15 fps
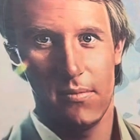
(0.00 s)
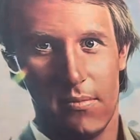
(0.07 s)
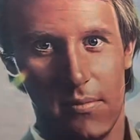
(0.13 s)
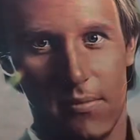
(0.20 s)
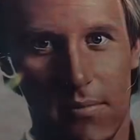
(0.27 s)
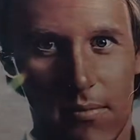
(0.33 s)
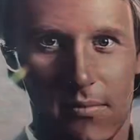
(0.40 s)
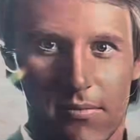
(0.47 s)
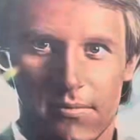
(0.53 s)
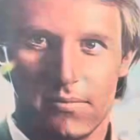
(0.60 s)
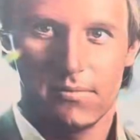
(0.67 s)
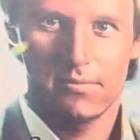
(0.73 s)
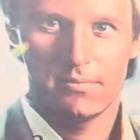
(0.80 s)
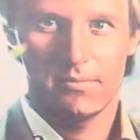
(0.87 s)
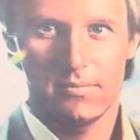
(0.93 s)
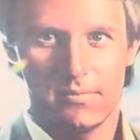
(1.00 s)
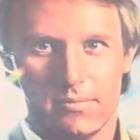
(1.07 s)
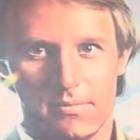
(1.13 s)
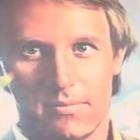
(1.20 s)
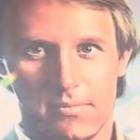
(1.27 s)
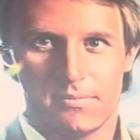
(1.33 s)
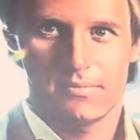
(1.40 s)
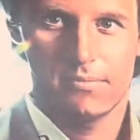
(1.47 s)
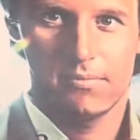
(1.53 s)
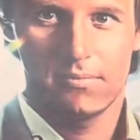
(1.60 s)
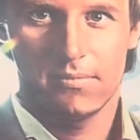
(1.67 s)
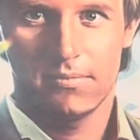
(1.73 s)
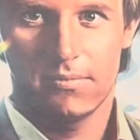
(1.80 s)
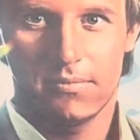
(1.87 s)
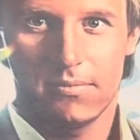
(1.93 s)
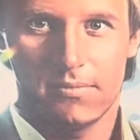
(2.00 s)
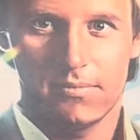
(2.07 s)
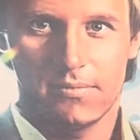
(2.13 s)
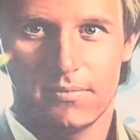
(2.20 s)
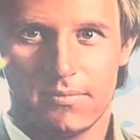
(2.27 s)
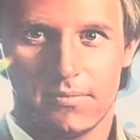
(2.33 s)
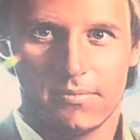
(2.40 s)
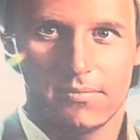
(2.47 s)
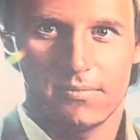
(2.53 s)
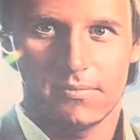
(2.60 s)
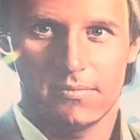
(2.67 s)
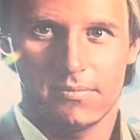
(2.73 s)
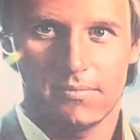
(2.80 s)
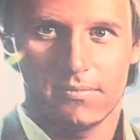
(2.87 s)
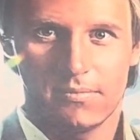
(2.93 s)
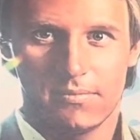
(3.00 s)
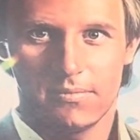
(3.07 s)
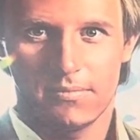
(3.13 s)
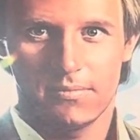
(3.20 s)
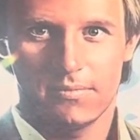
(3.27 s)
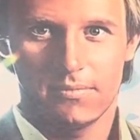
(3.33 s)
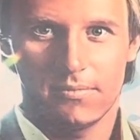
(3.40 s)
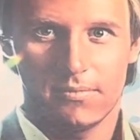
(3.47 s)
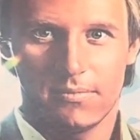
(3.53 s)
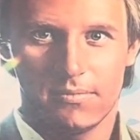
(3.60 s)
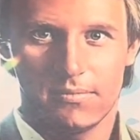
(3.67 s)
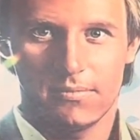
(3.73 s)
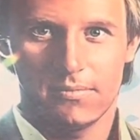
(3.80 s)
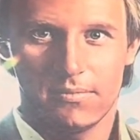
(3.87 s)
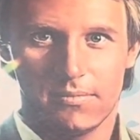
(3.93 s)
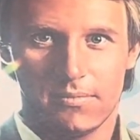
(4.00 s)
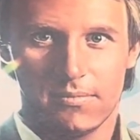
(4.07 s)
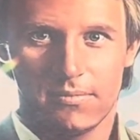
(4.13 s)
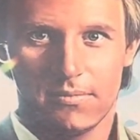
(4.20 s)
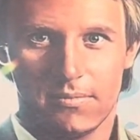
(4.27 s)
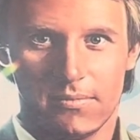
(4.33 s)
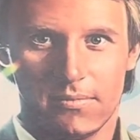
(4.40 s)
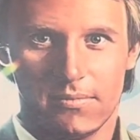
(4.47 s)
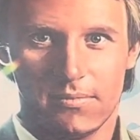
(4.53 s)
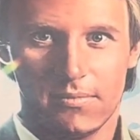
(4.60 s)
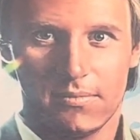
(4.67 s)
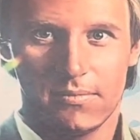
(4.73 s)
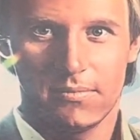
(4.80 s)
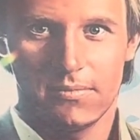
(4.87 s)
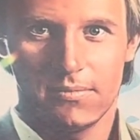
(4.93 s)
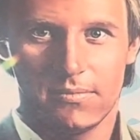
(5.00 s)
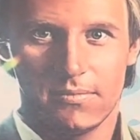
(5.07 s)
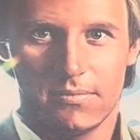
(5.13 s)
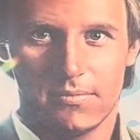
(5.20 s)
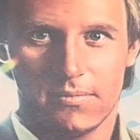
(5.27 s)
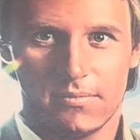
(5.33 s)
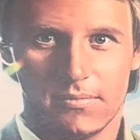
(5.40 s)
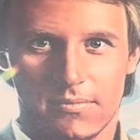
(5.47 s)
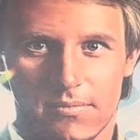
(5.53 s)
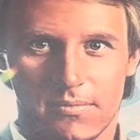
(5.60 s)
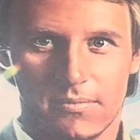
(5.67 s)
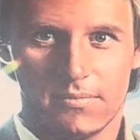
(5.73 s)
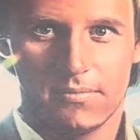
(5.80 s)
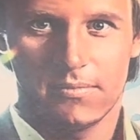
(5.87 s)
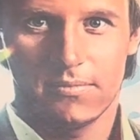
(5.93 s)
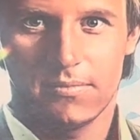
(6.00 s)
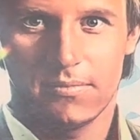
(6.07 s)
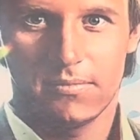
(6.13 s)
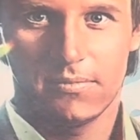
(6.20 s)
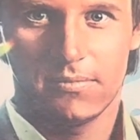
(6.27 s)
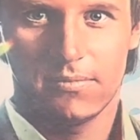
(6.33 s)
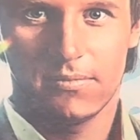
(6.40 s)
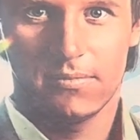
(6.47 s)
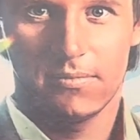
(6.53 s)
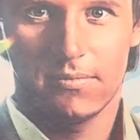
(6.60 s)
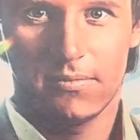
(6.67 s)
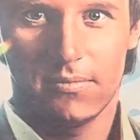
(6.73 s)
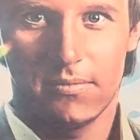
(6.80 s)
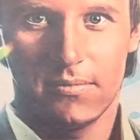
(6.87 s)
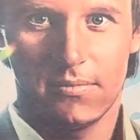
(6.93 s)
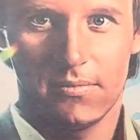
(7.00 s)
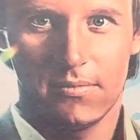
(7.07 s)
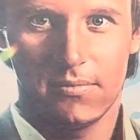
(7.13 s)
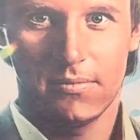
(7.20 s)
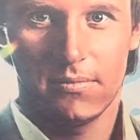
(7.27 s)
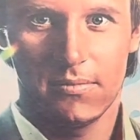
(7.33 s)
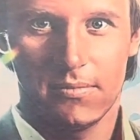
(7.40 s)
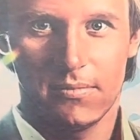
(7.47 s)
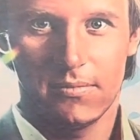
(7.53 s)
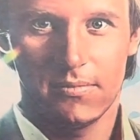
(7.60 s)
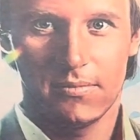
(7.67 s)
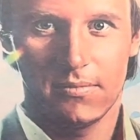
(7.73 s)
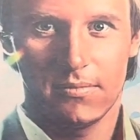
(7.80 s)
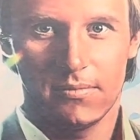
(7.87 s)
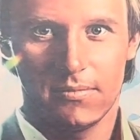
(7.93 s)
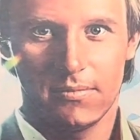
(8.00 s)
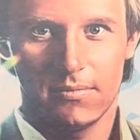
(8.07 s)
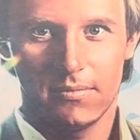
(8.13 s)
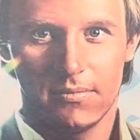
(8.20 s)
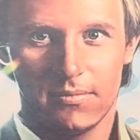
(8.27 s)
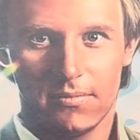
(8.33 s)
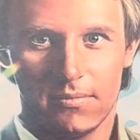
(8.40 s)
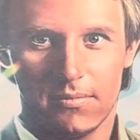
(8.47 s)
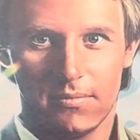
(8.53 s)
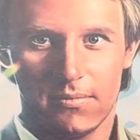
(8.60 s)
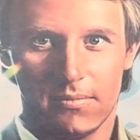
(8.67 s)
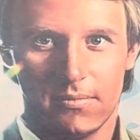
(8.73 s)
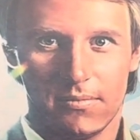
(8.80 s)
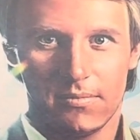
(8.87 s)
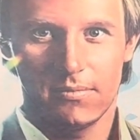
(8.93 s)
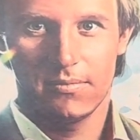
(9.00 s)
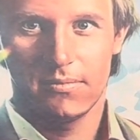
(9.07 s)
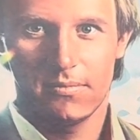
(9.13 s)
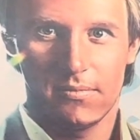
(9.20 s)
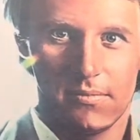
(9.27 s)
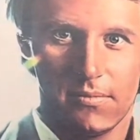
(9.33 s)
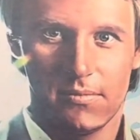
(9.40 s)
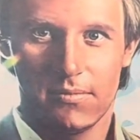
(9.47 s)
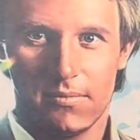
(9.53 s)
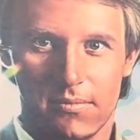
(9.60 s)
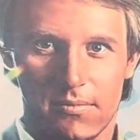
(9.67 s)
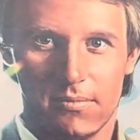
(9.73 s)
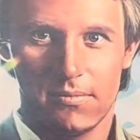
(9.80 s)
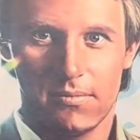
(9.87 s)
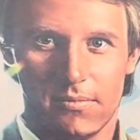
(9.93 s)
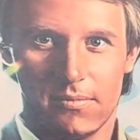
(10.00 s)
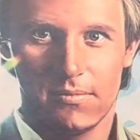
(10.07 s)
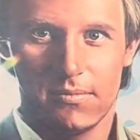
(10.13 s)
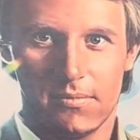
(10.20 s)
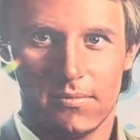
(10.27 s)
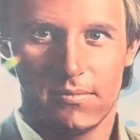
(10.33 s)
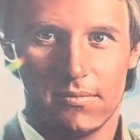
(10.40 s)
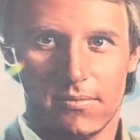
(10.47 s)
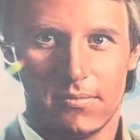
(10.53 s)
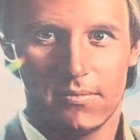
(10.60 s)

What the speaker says: we have the full illustration, and we can see the Fifth Doctor surrounded by some very lovely artwork. He's wearing his decorative vegetable.